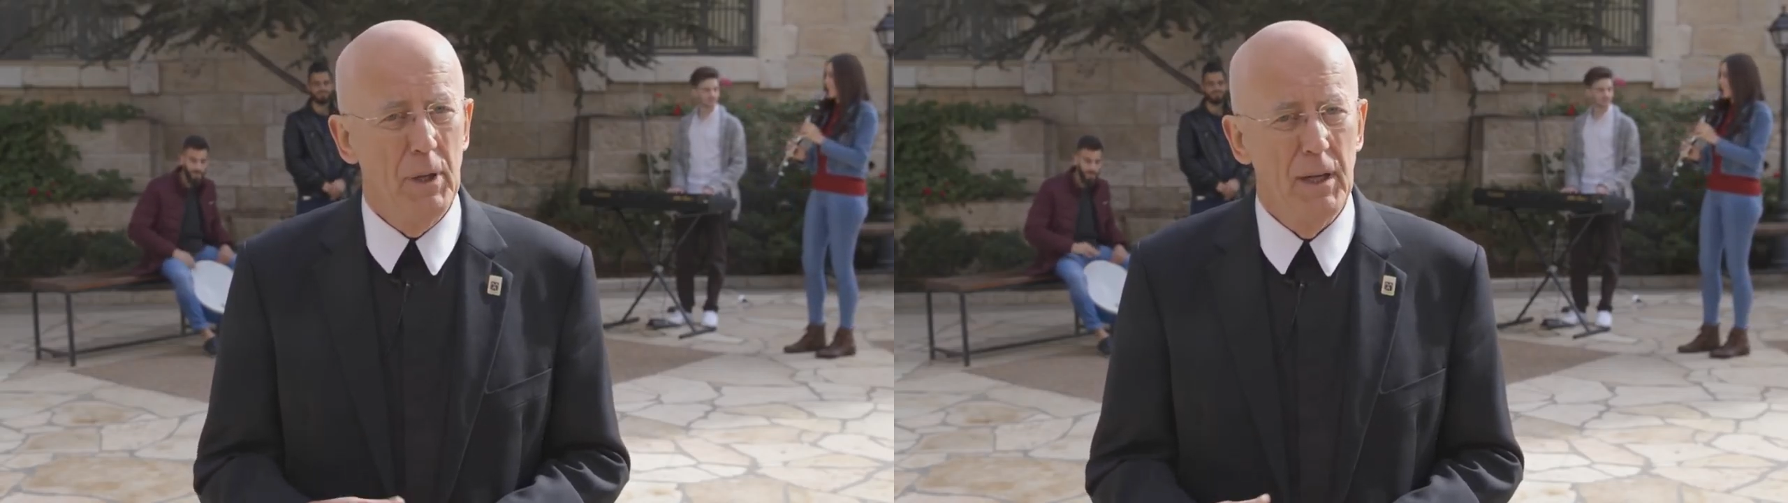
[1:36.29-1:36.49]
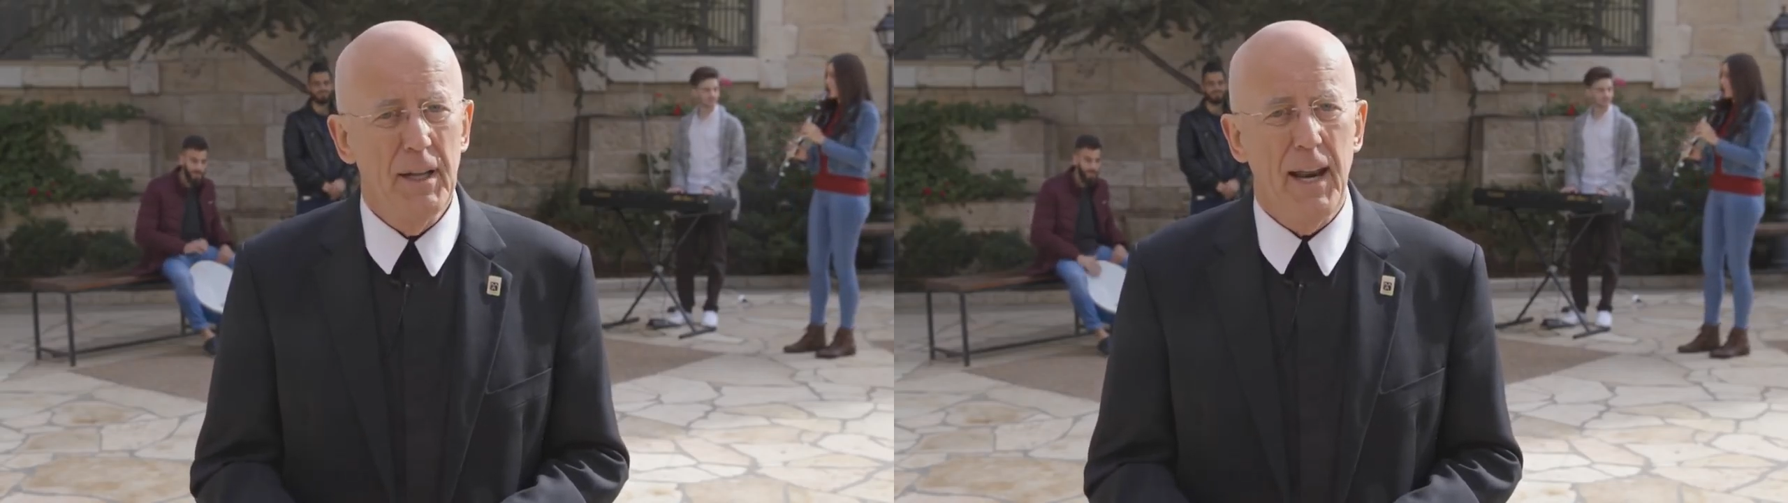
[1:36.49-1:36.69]

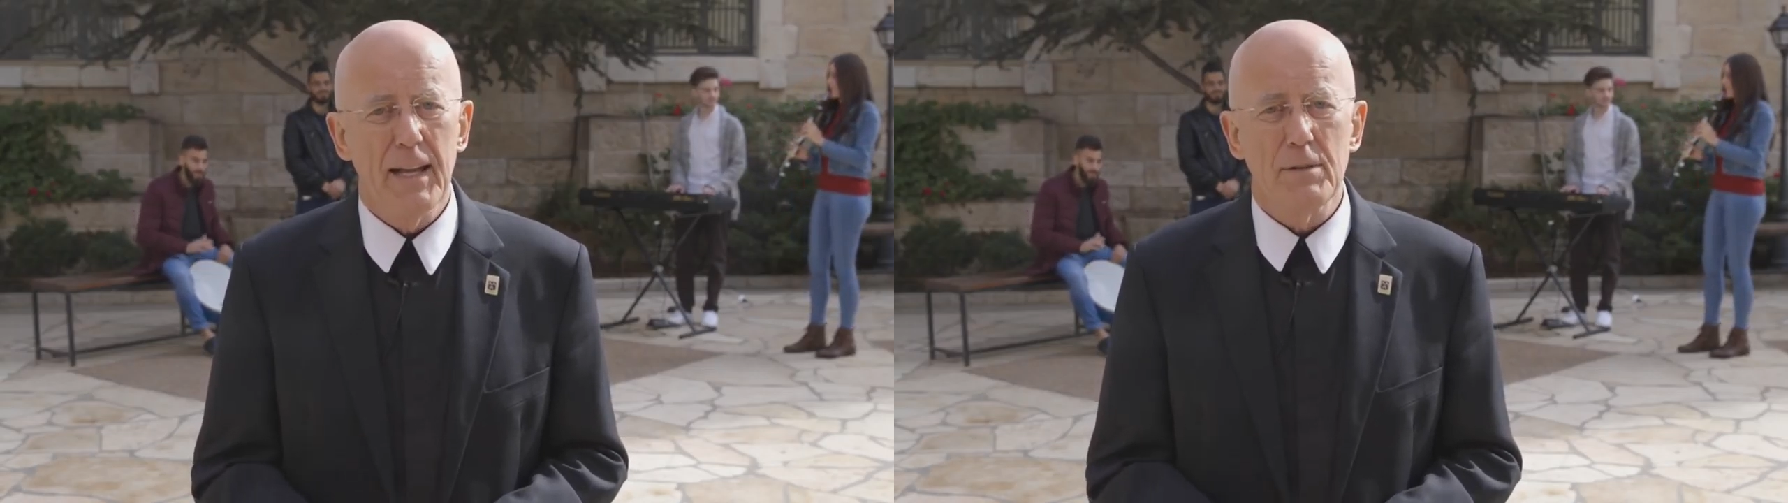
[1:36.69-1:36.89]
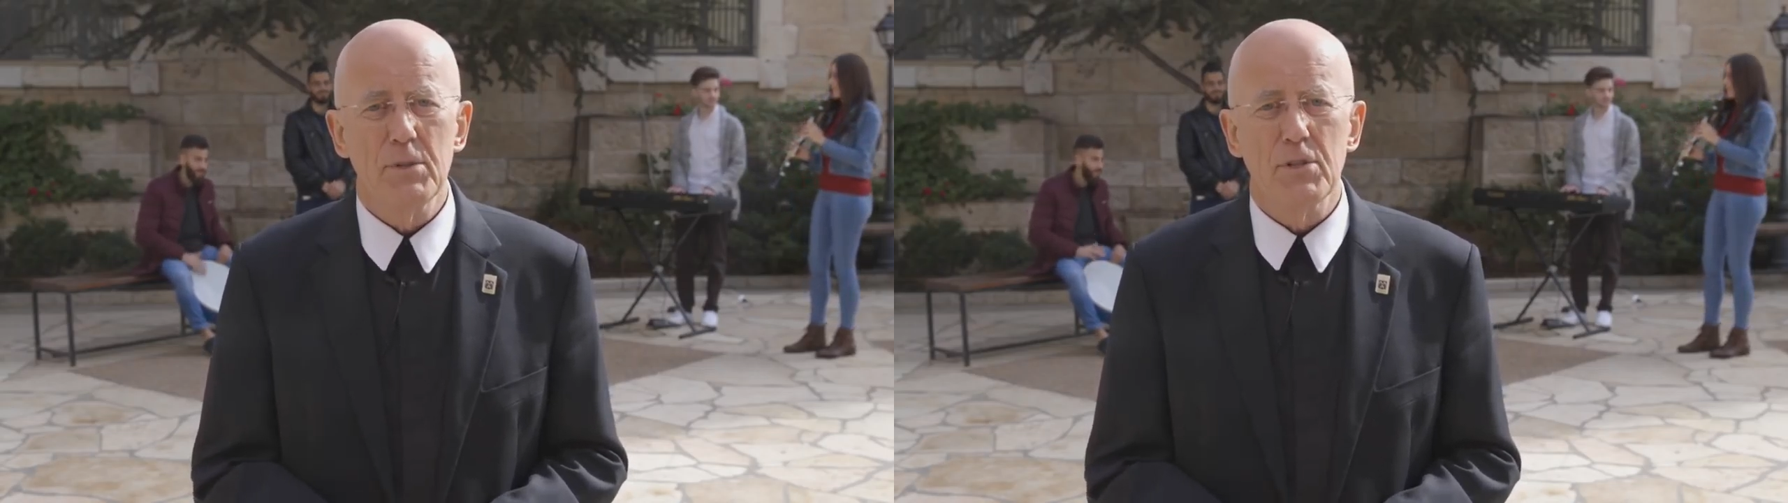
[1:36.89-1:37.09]
build an
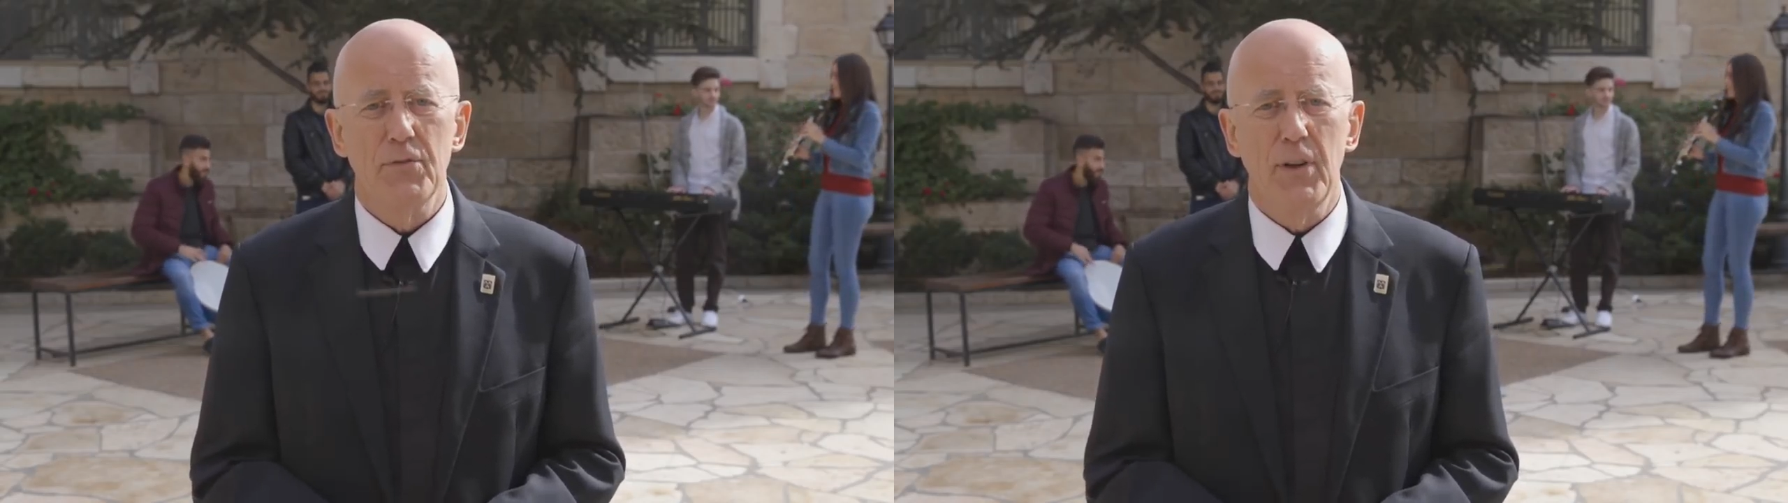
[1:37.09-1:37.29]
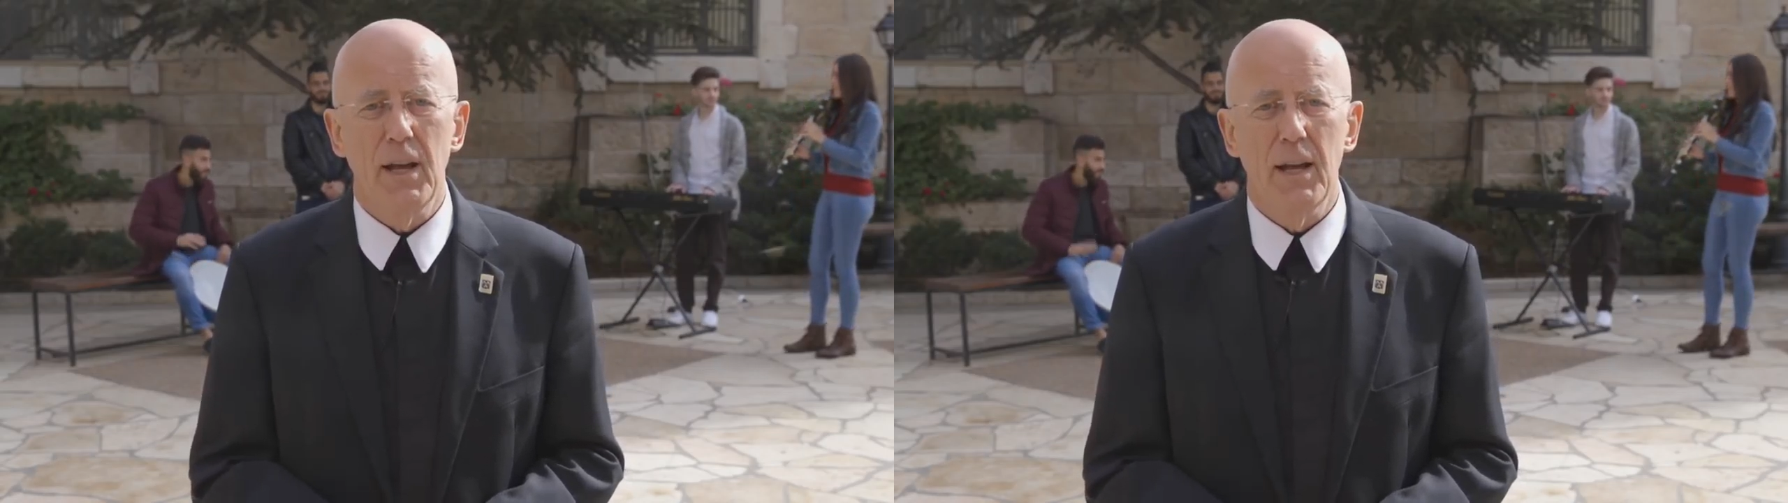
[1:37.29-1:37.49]

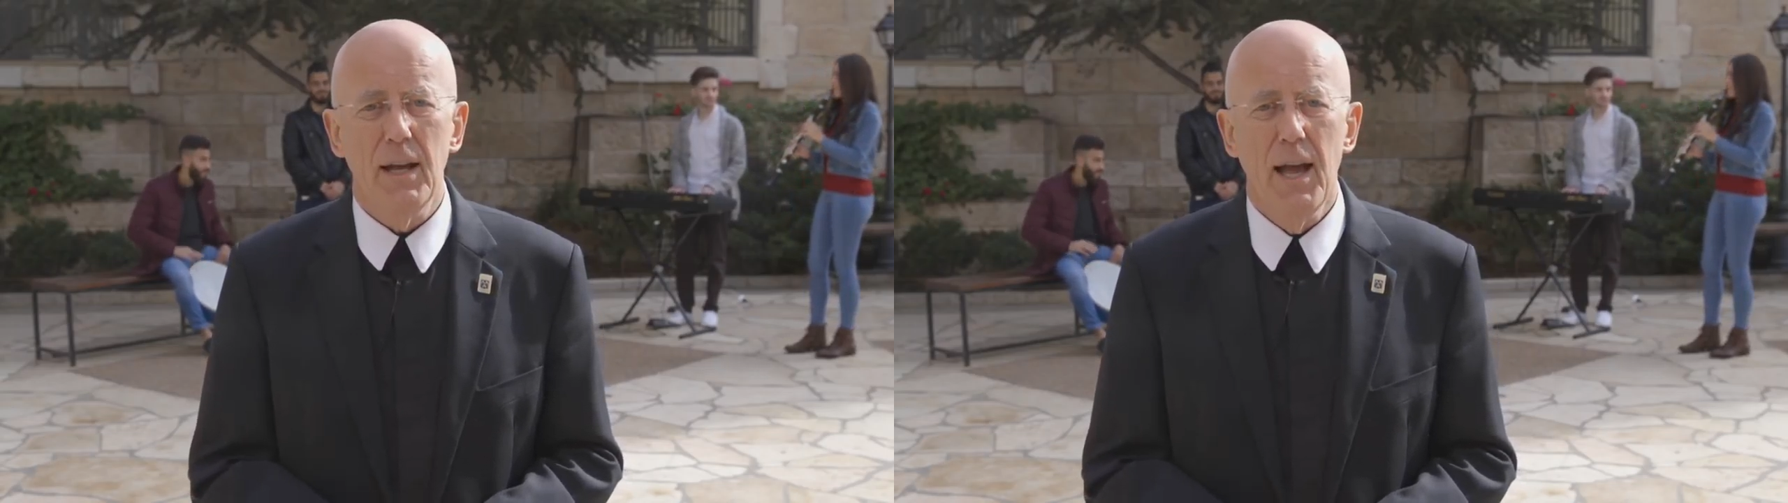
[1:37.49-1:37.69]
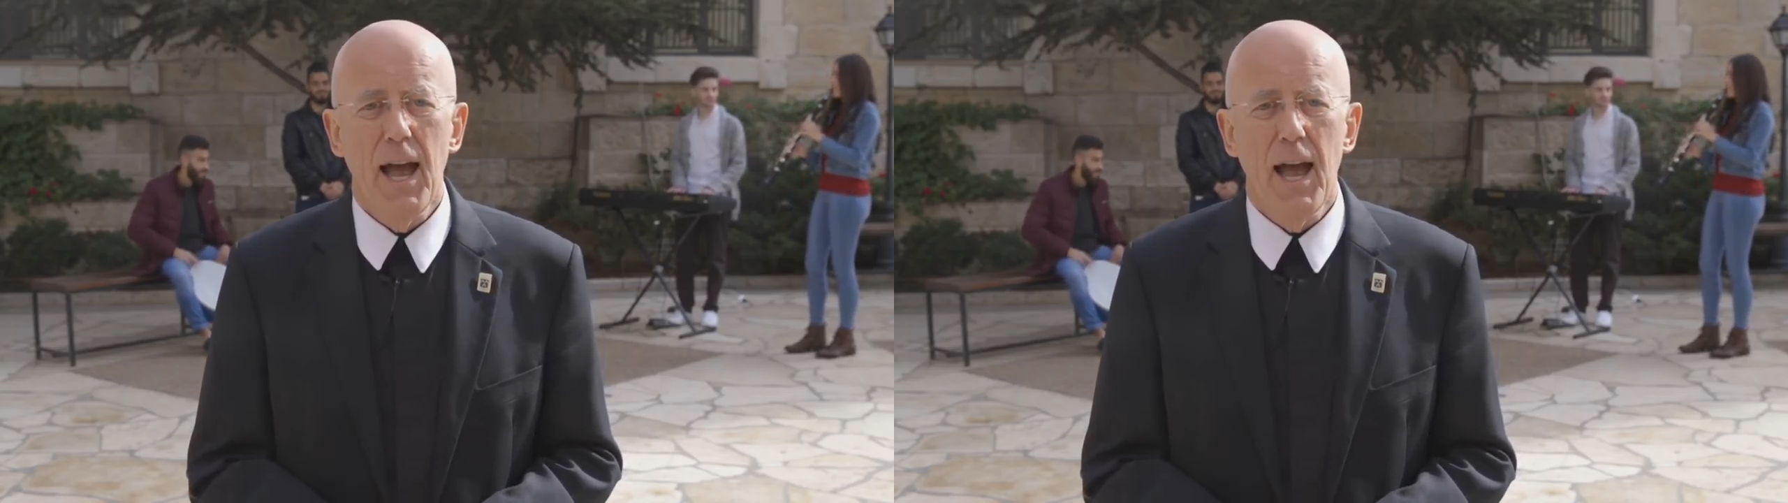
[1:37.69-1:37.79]
atmosphere,